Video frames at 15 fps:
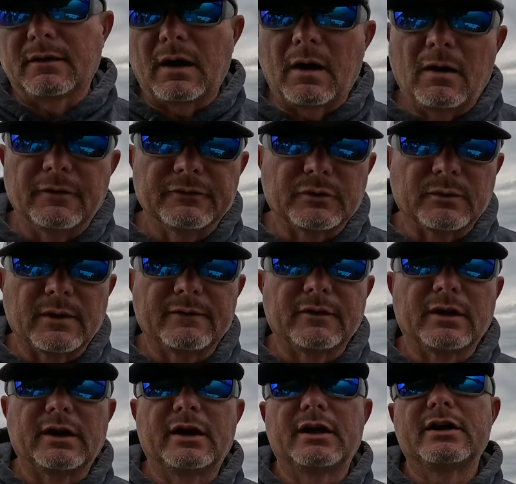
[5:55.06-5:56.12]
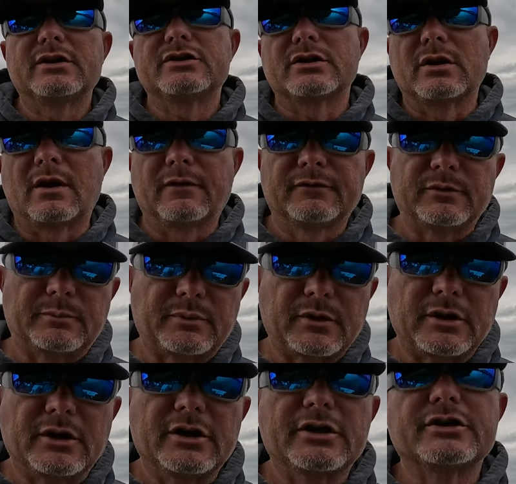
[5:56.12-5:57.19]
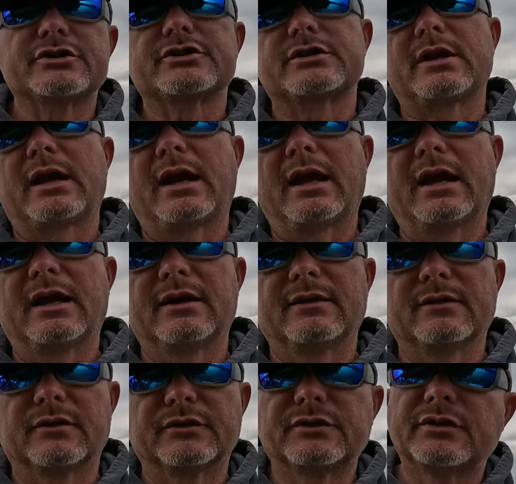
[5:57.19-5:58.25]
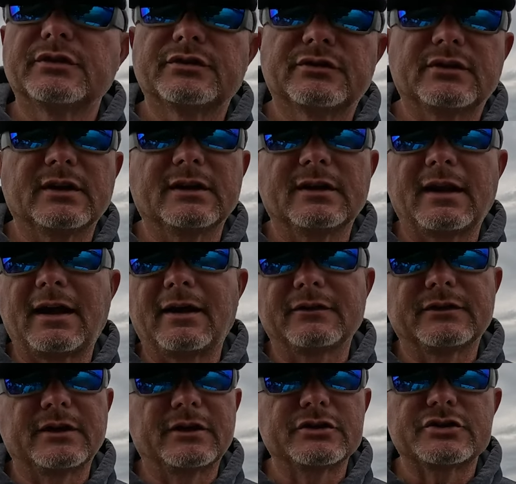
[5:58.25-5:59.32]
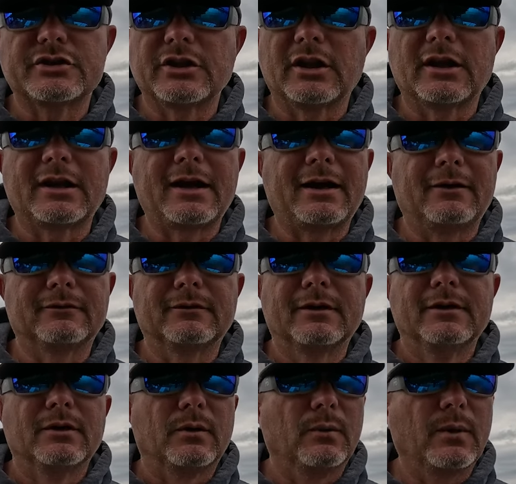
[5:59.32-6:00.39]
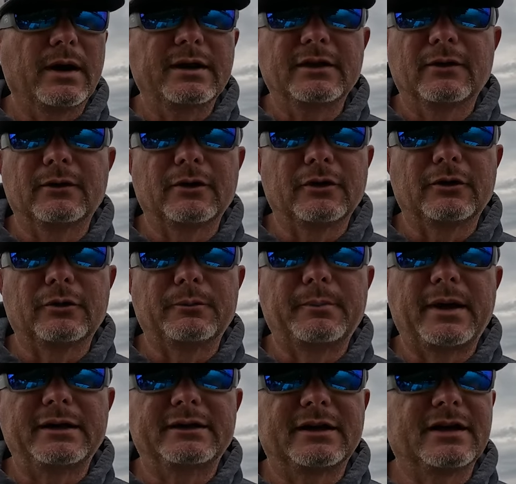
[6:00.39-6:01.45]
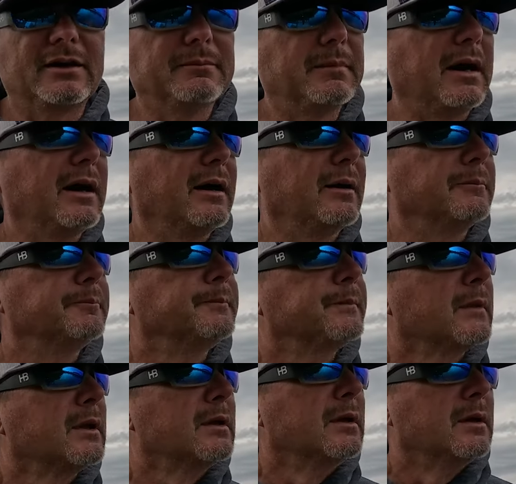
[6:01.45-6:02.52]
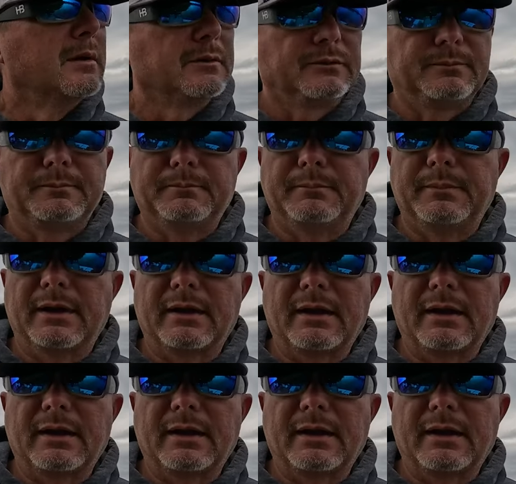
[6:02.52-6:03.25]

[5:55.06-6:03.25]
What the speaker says: off the river ledge and off the brush, and they're just sitting out there chilling out, waiting on a little bait to come by them. But